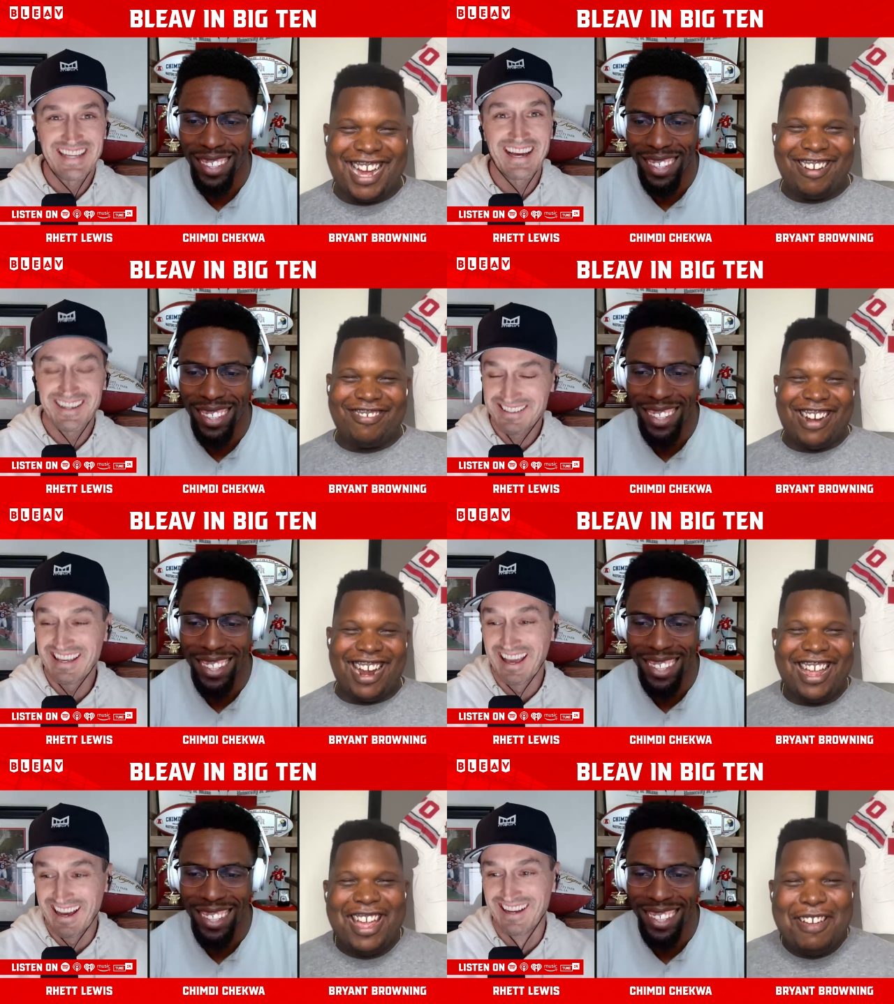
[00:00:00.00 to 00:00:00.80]
Speaker 1: yeah,
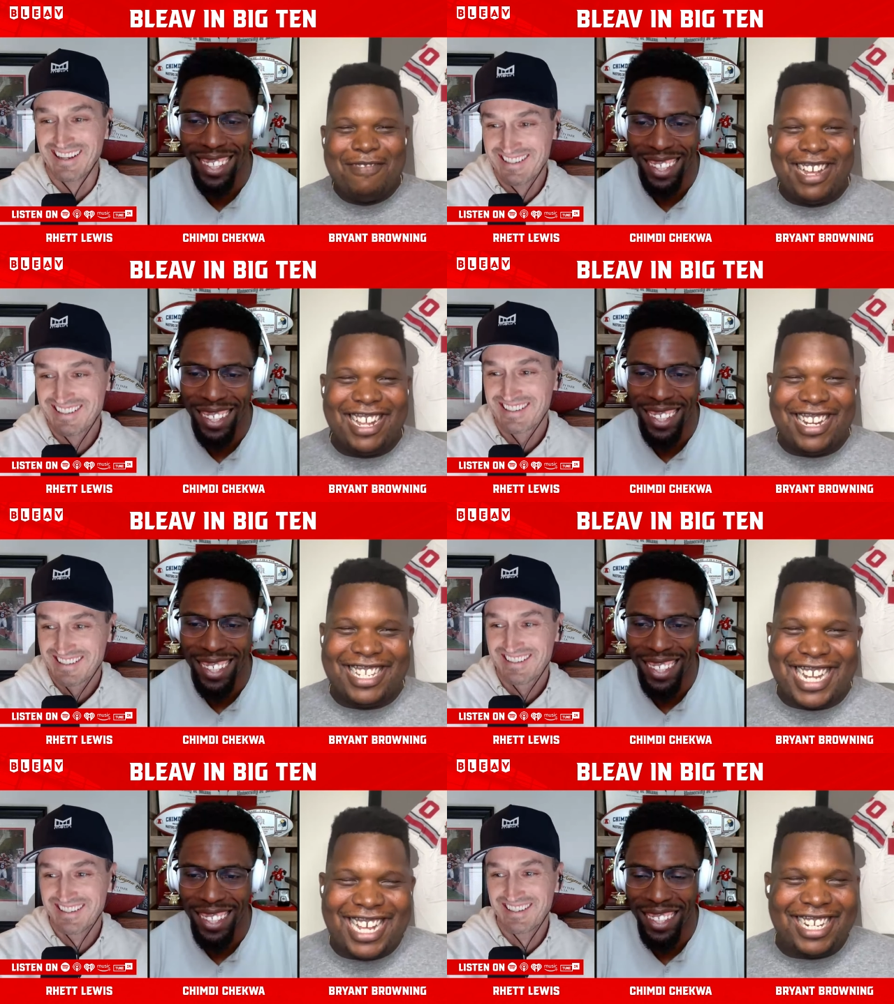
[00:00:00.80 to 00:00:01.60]
yeah. He
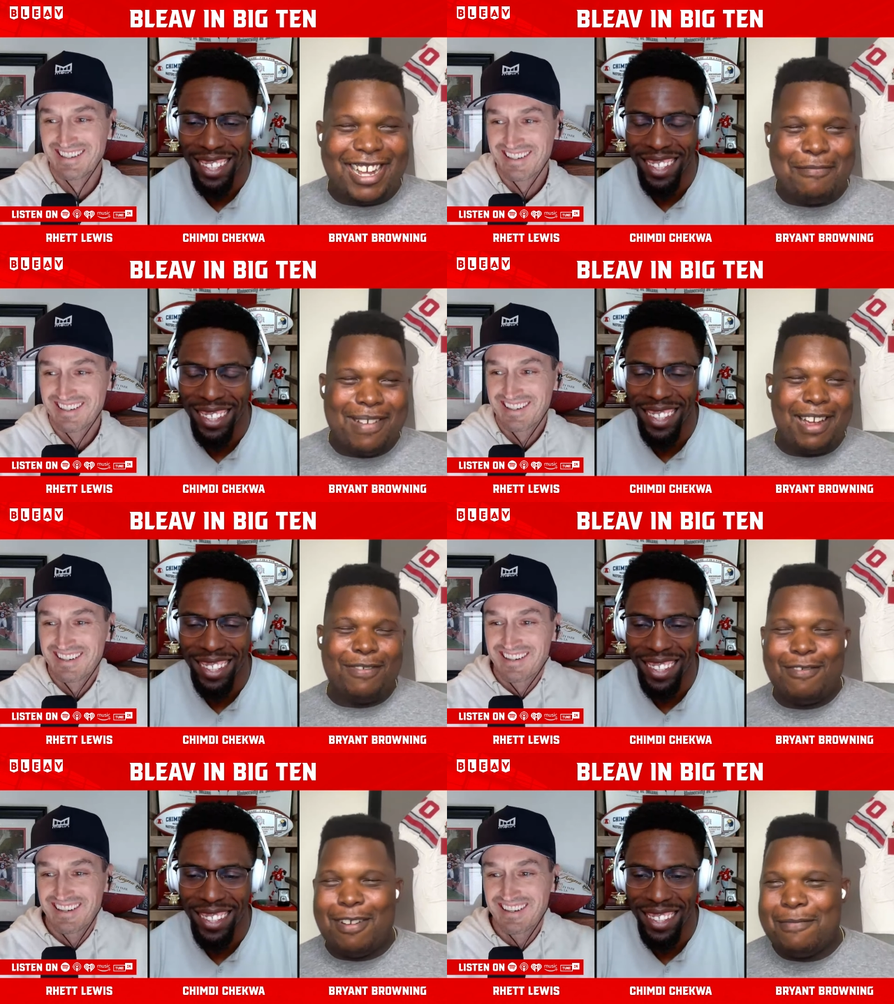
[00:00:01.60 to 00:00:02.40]
decided to come back
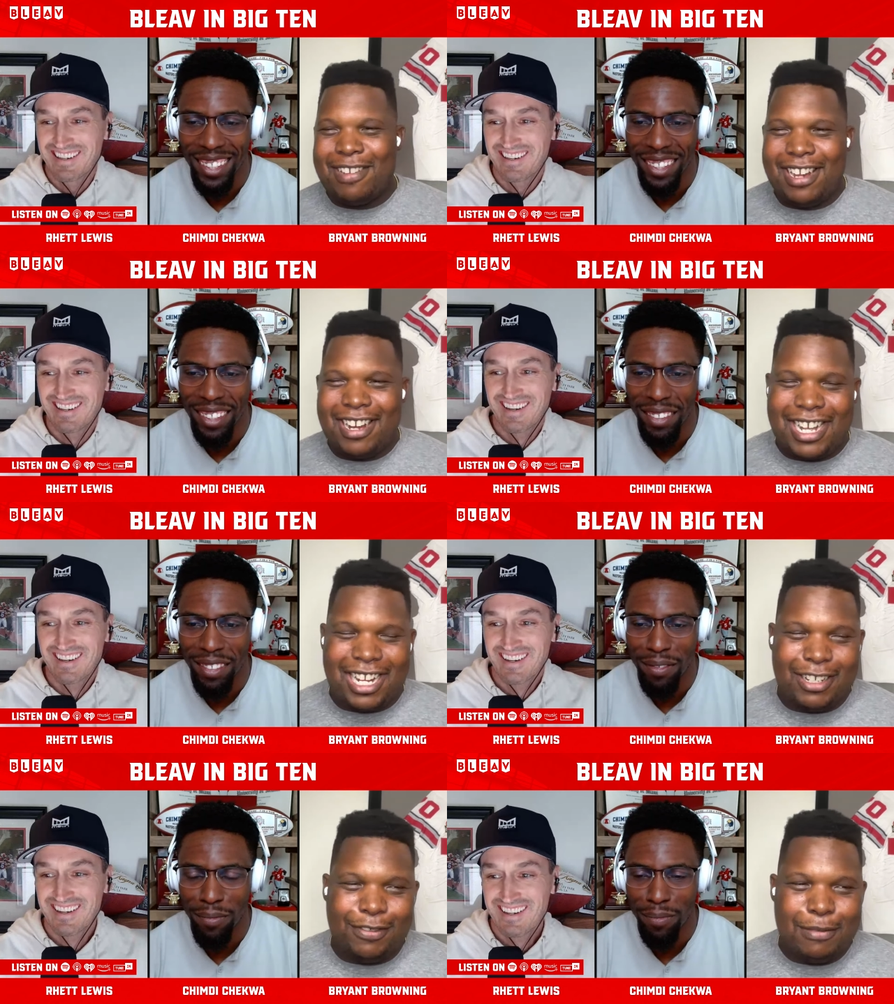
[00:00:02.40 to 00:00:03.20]
for one more year of
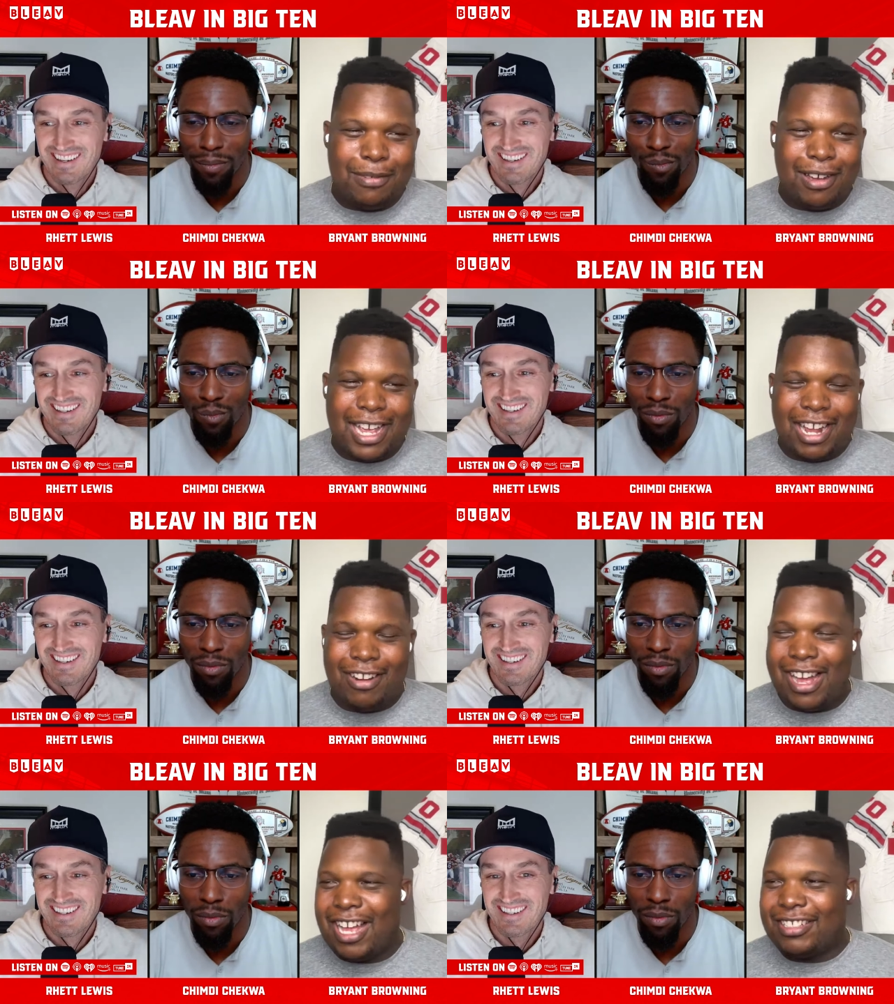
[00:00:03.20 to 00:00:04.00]
college football at
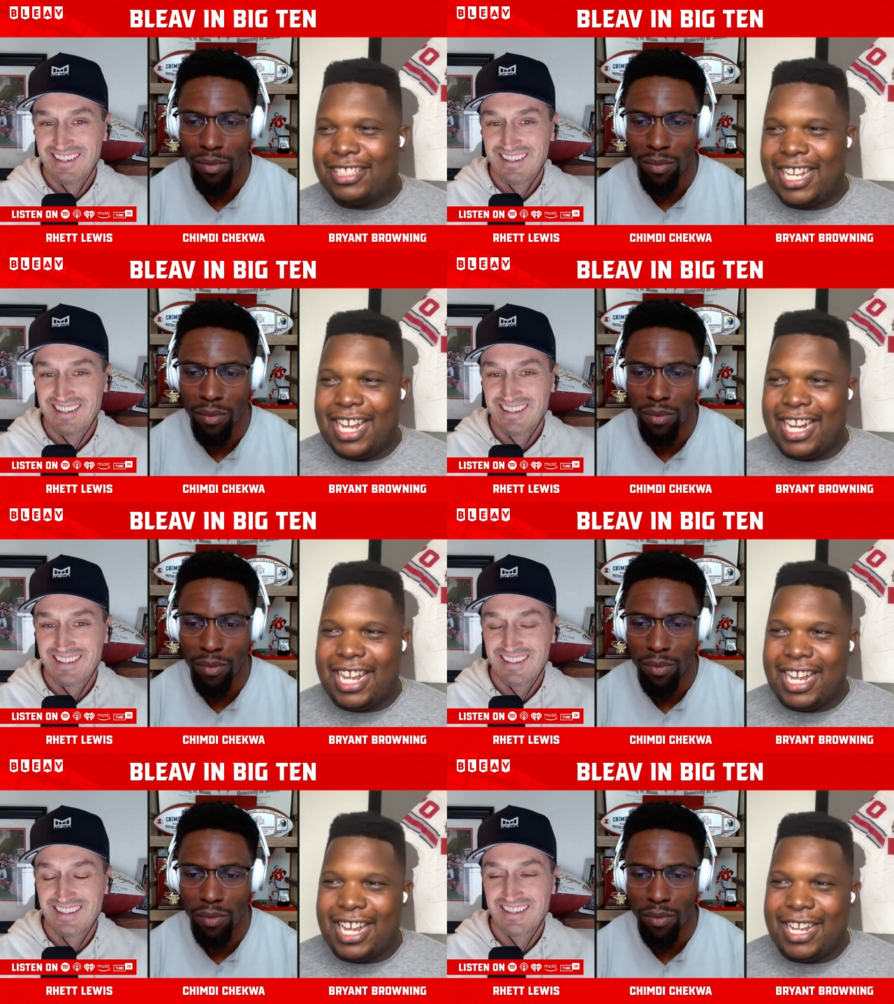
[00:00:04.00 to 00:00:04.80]
Ohio State,
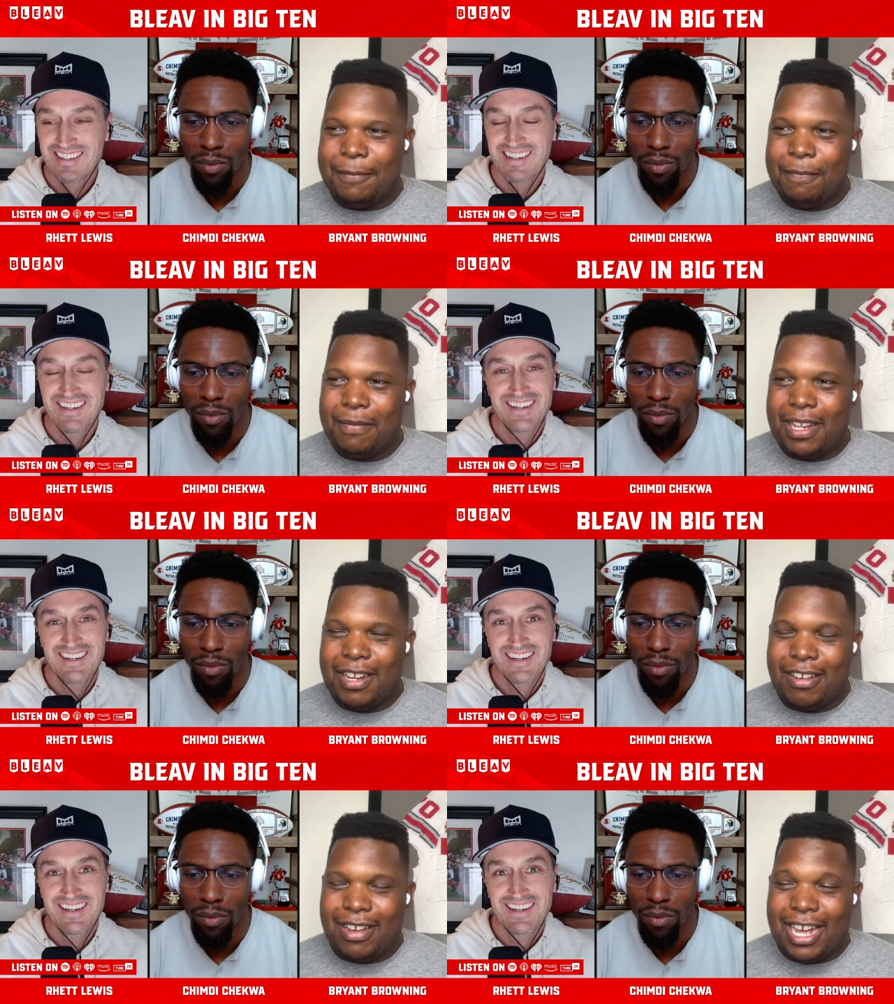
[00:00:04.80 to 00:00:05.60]
and
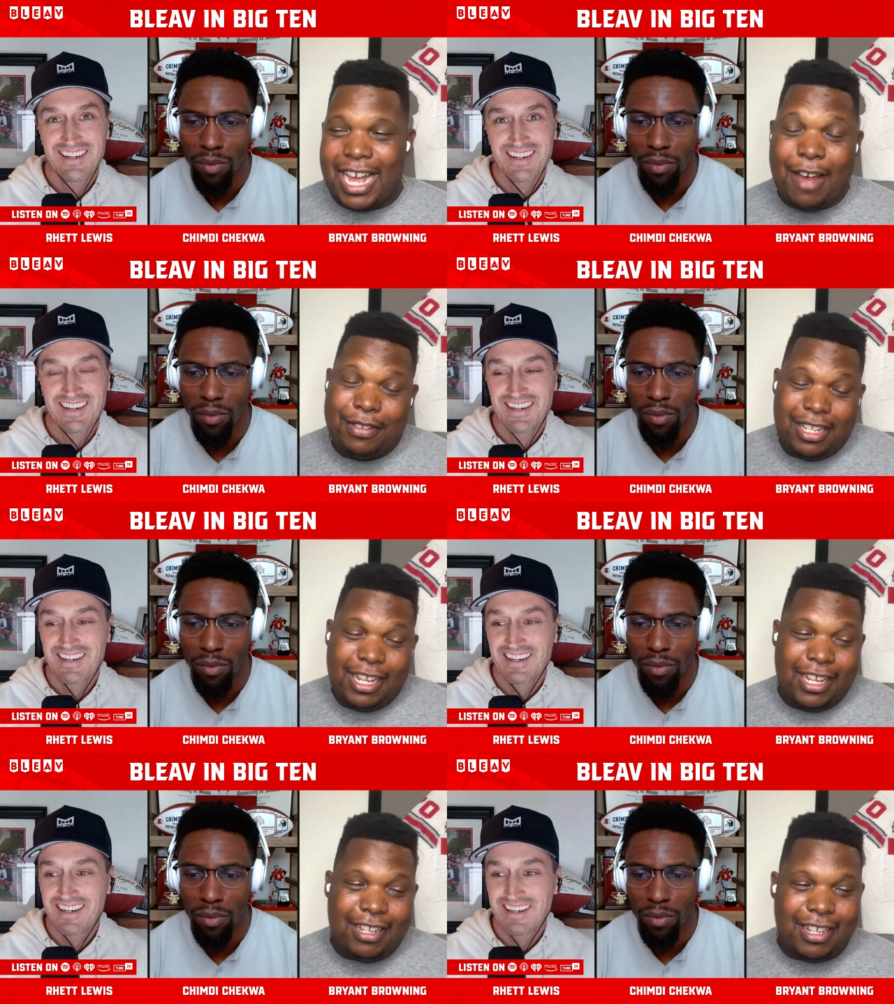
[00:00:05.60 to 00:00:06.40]
you know, I
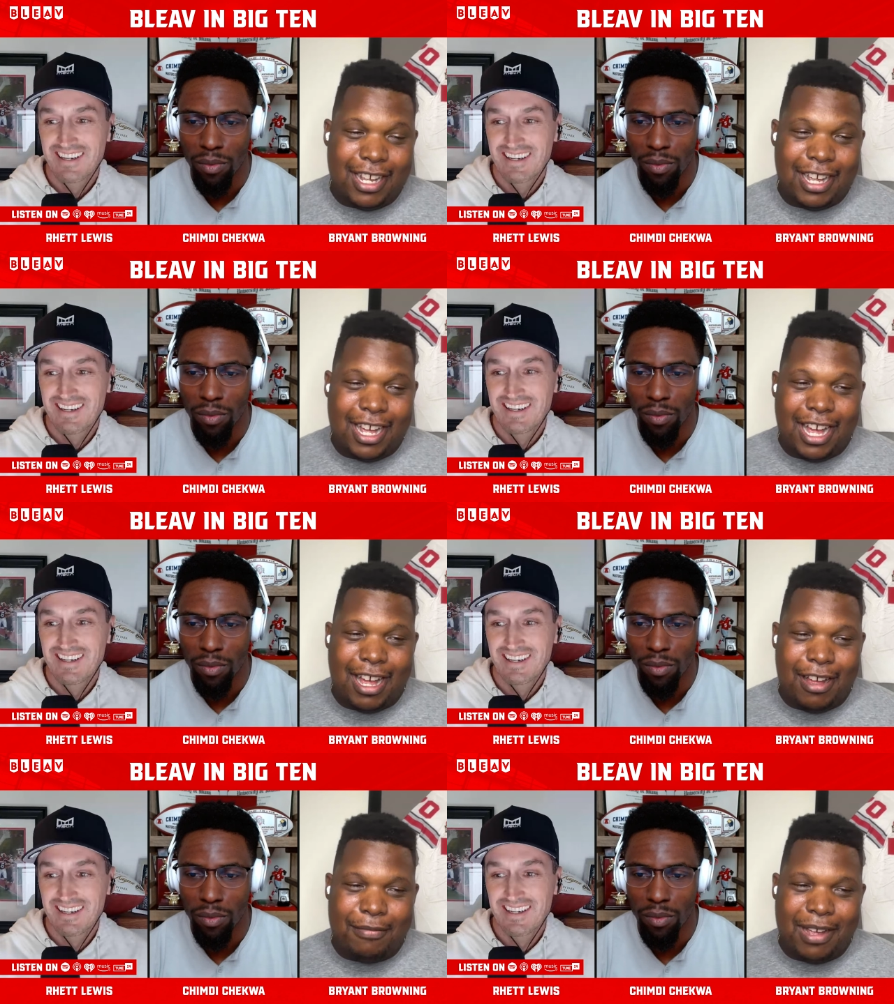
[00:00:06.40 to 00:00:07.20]
obviously
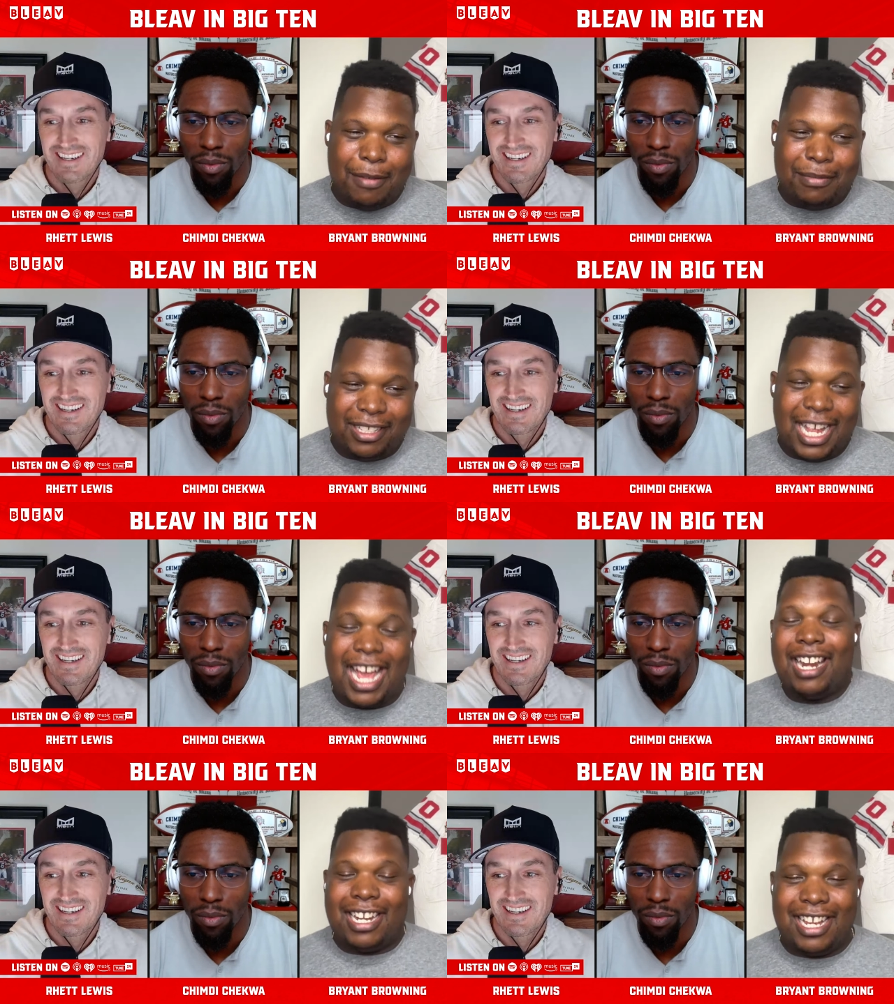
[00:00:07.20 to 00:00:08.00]
um, I'm
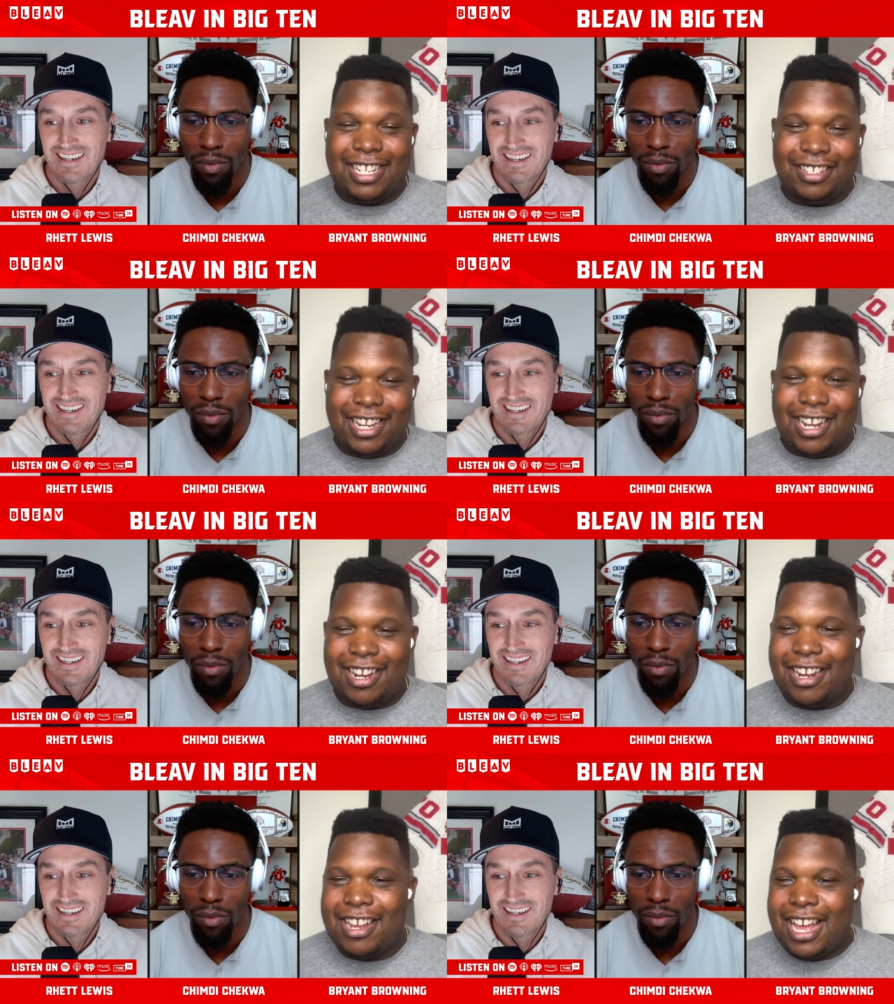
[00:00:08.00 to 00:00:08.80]
ecstatic that he's there.